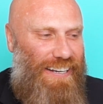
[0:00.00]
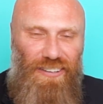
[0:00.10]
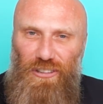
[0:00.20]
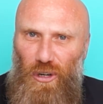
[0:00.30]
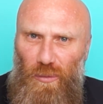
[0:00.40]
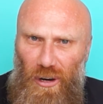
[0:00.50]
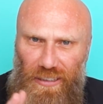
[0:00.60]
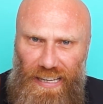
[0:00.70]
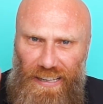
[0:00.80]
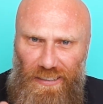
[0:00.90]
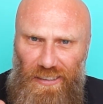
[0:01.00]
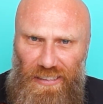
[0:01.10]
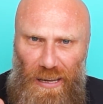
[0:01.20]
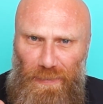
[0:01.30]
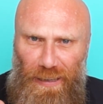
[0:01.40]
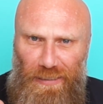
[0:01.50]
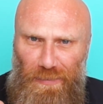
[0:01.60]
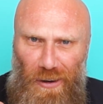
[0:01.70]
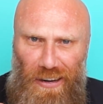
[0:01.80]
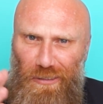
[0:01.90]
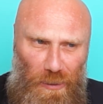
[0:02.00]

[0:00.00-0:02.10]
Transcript: Is your mind going to the same place mine is?